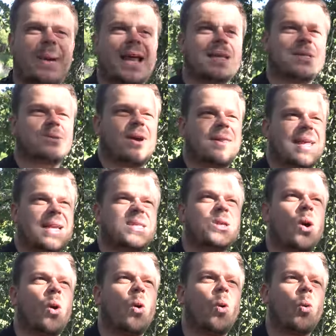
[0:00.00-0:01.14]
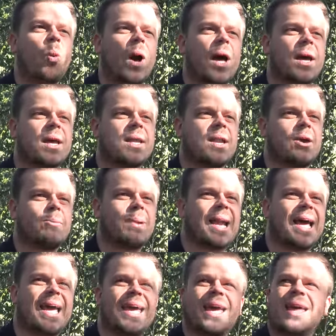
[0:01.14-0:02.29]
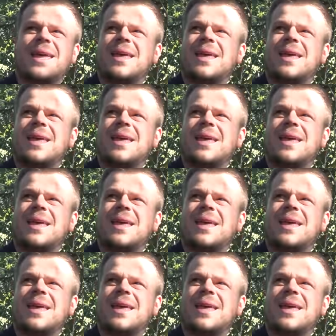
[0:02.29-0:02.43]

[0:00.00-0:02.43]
balance right, then it's not all work and no play.